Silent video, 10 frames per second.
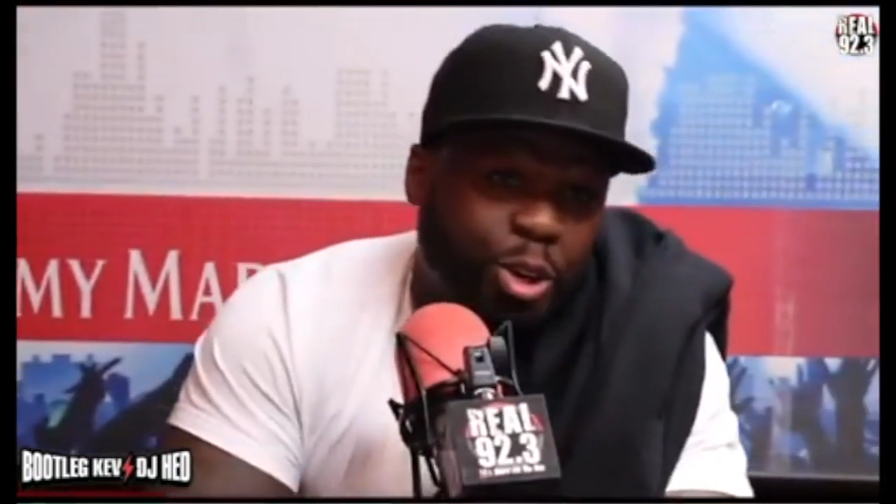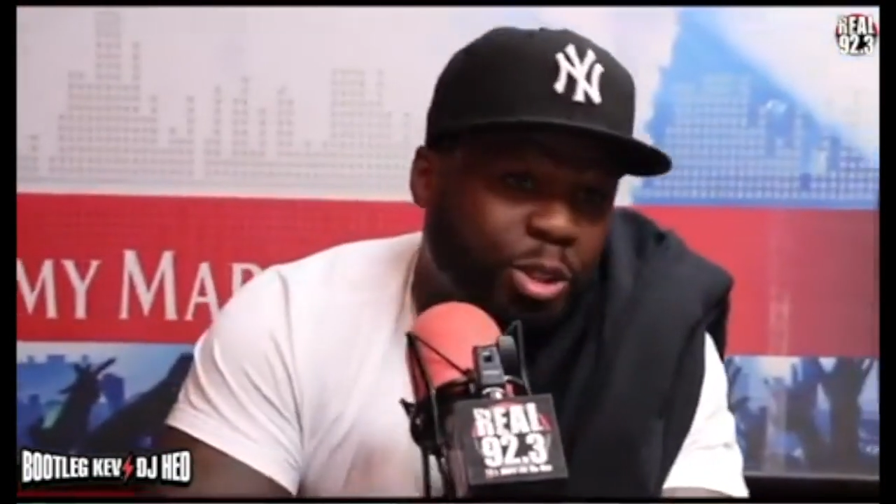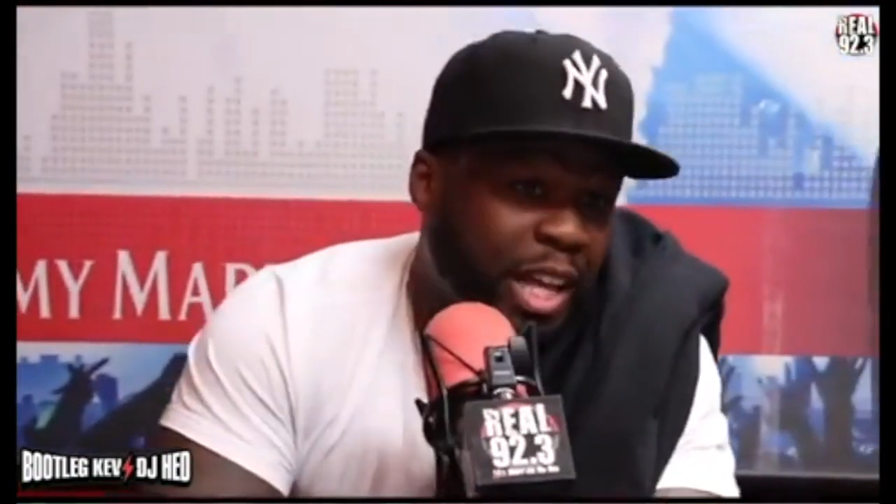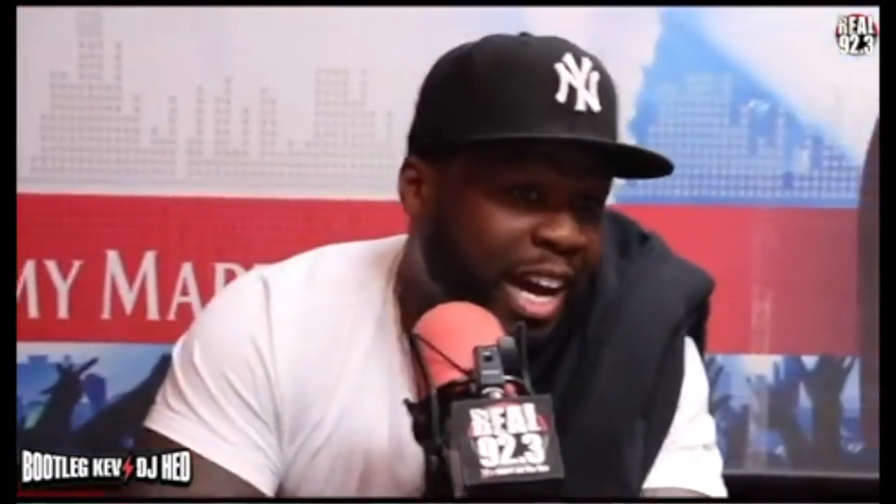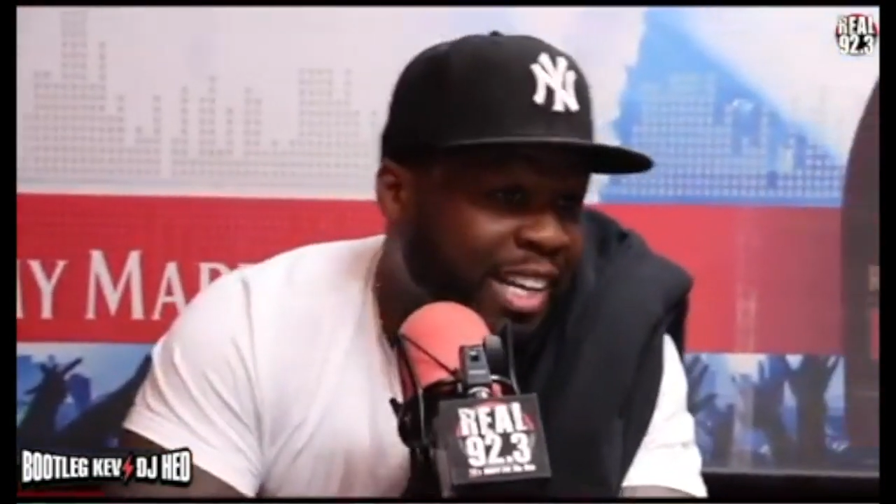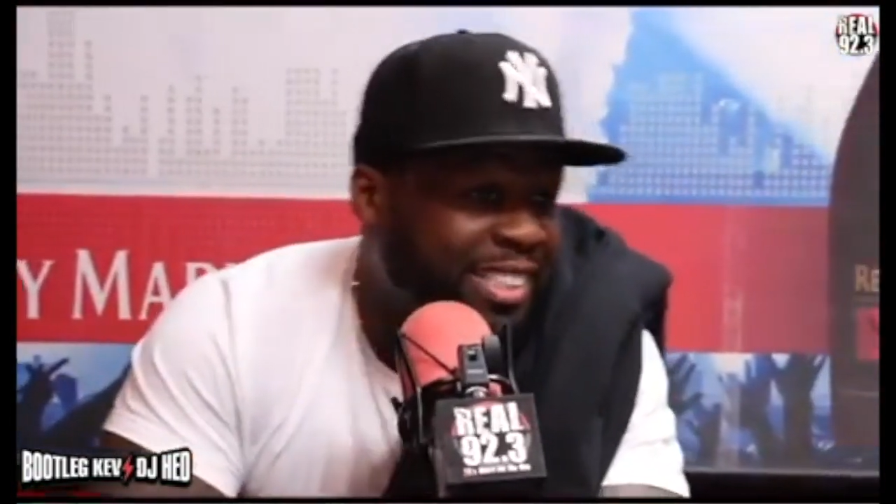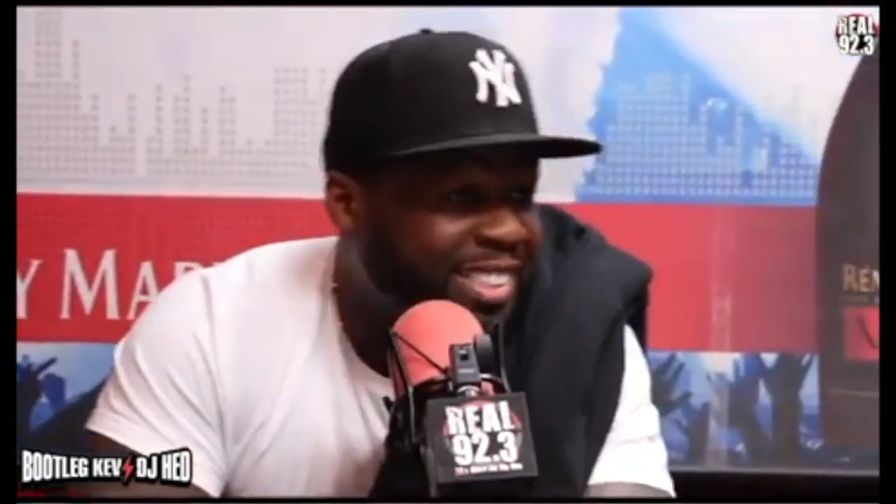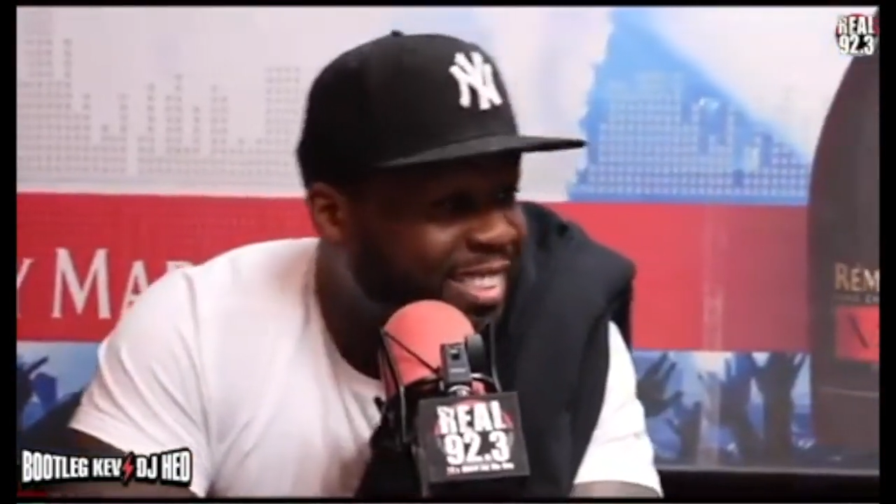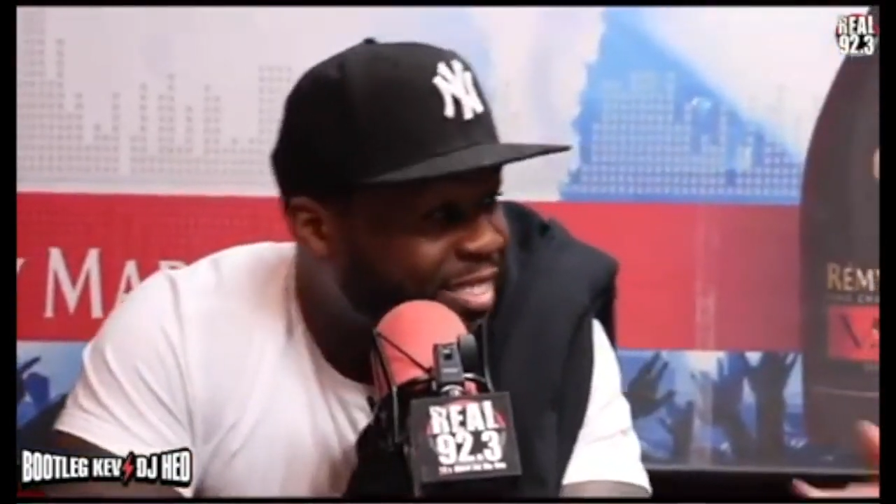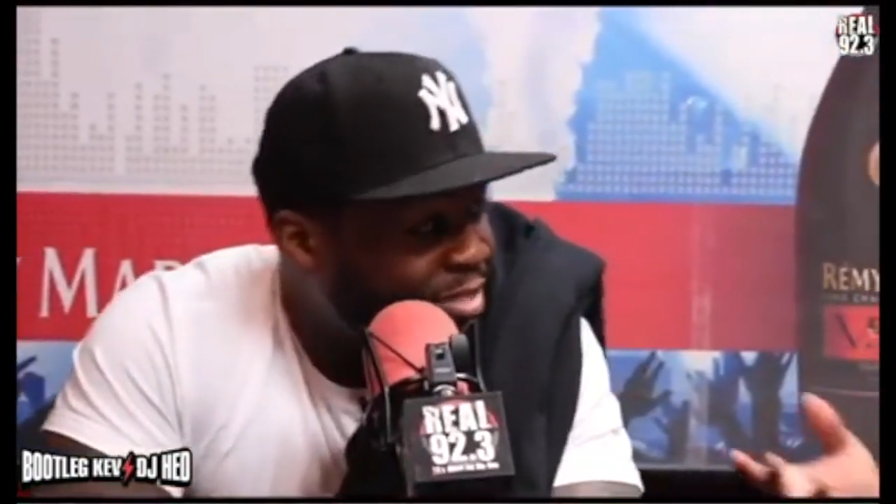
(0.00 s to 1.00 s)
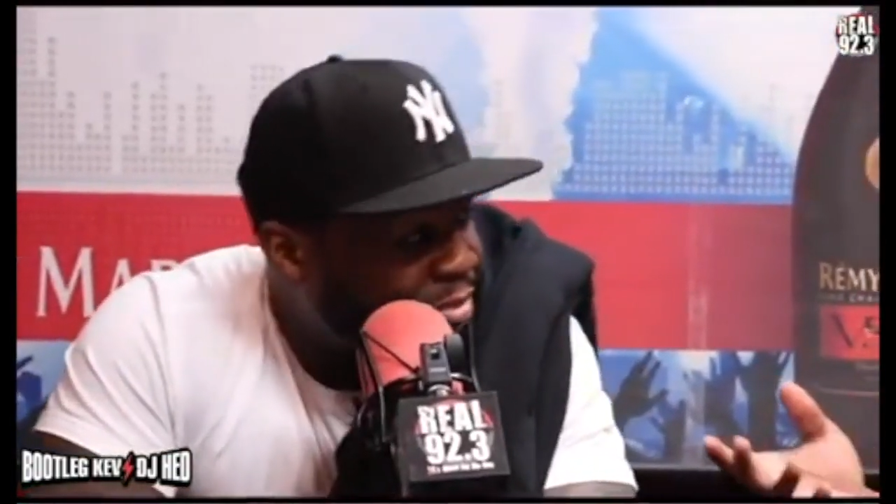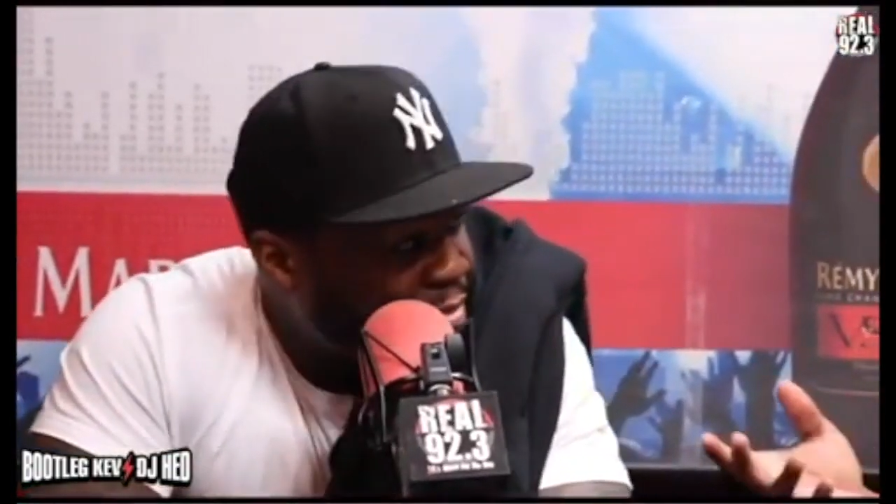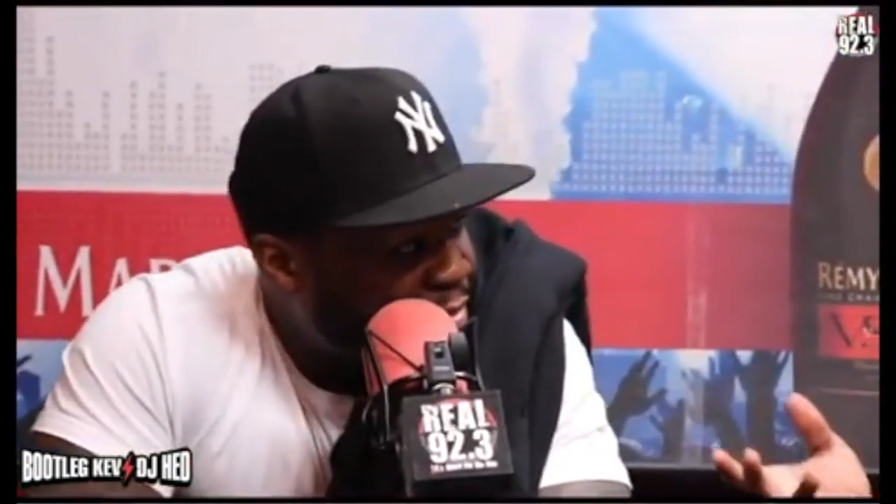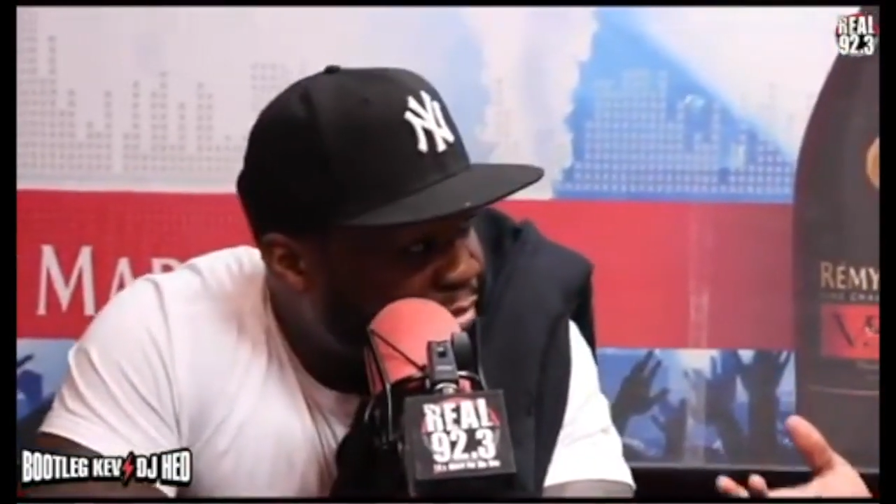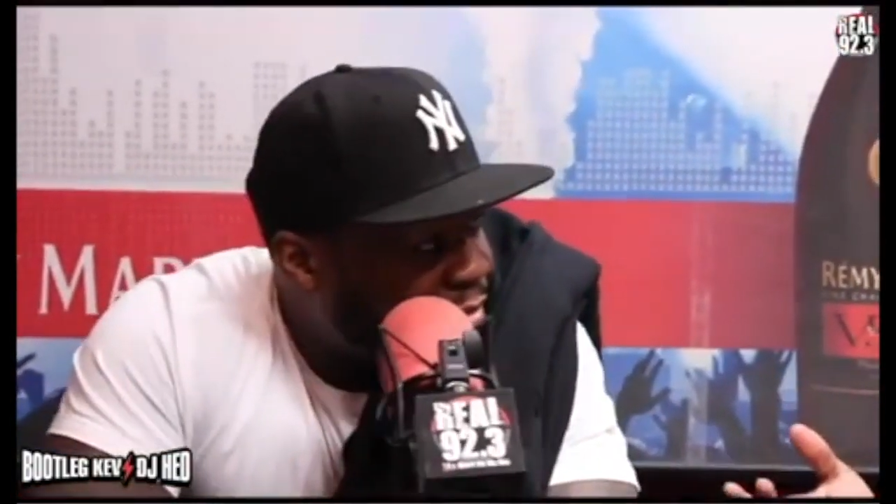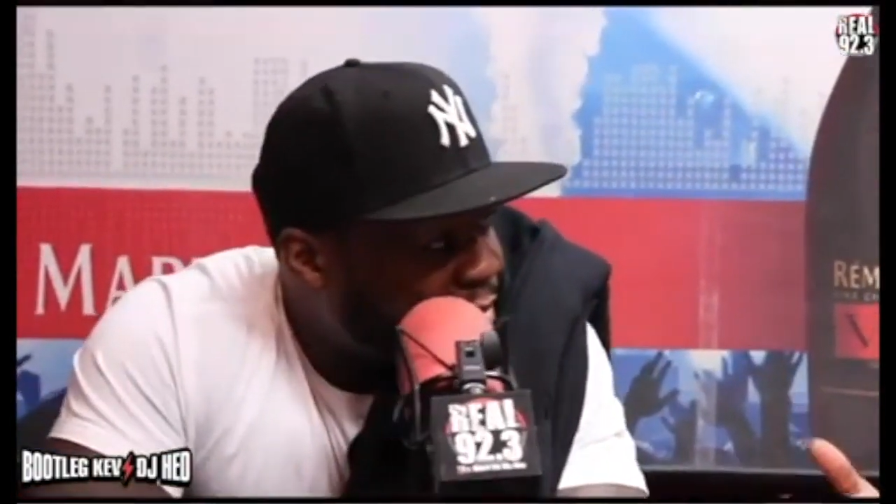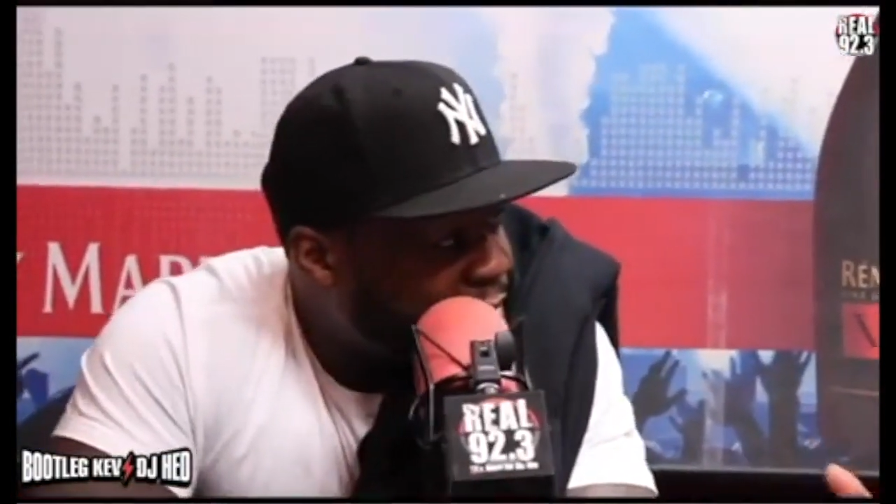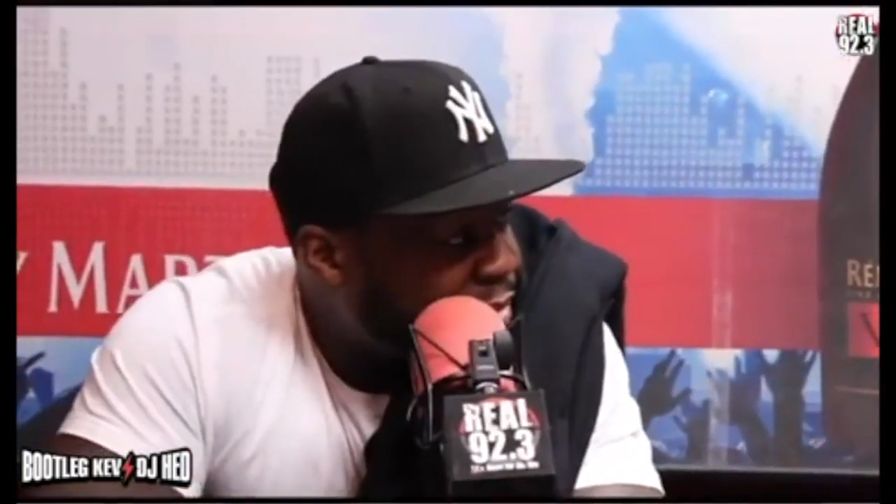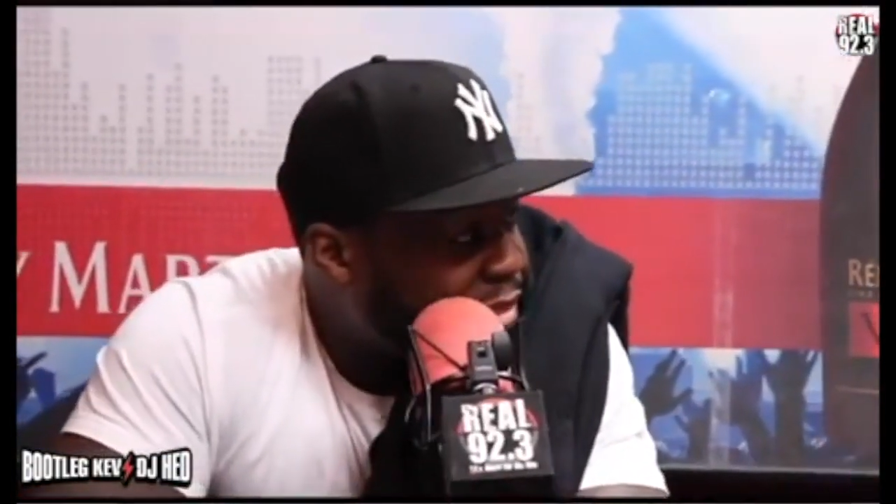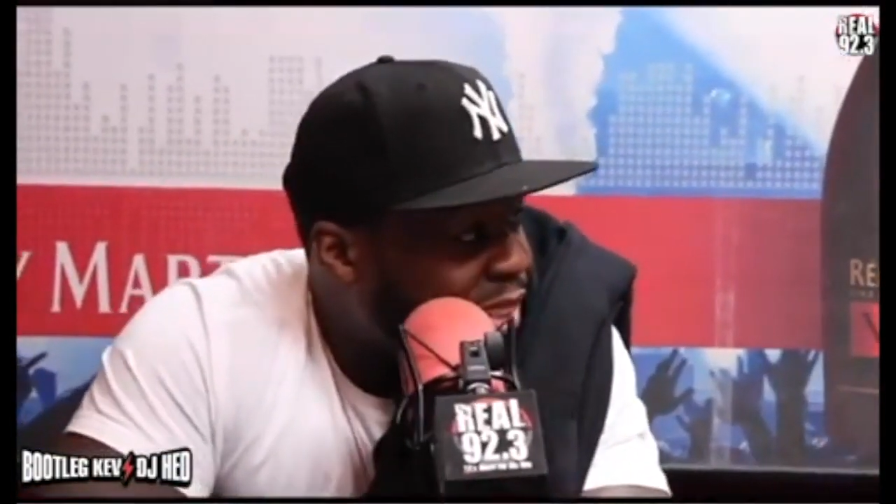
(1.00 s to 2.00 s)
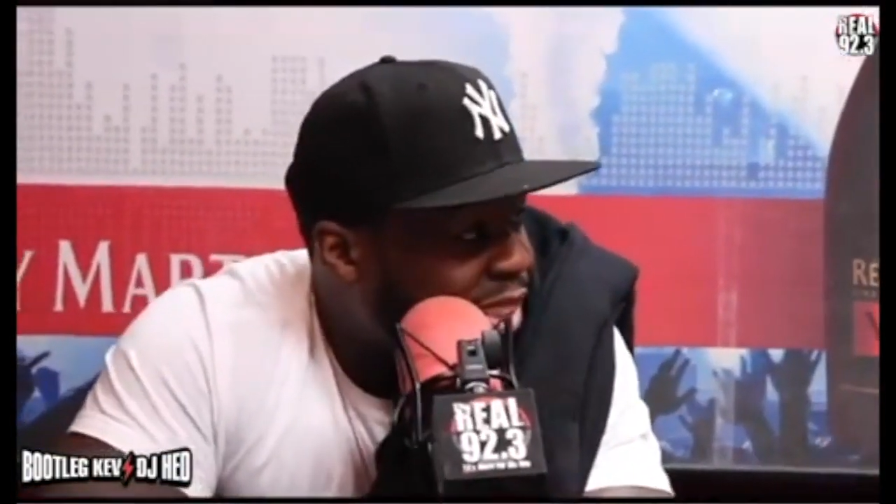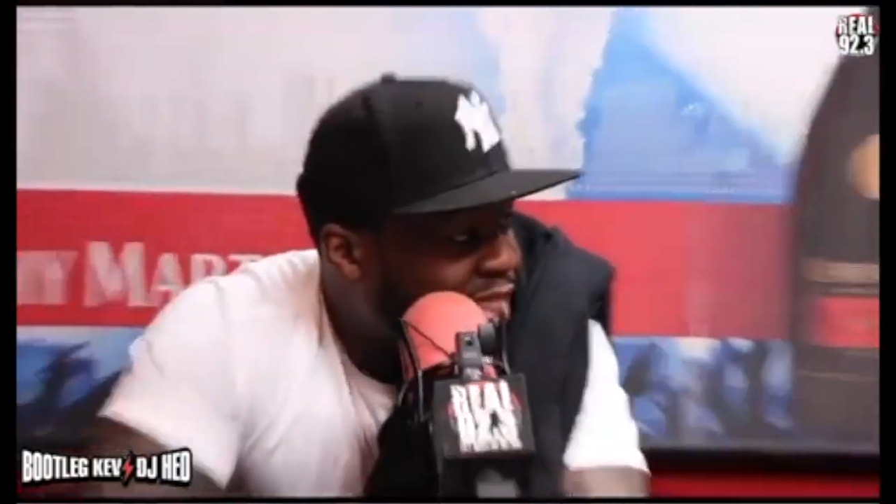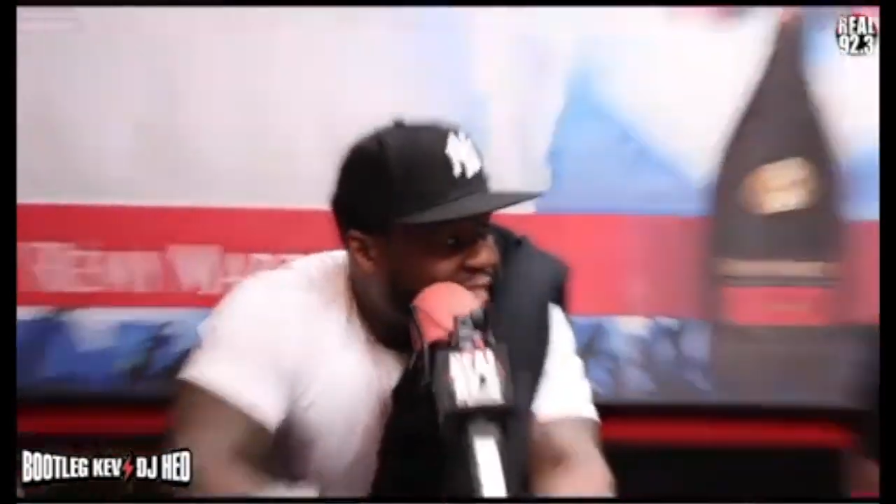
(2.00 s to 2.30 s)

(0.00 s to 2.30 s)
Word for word: cool line. line. Has Tekashi reached out to you at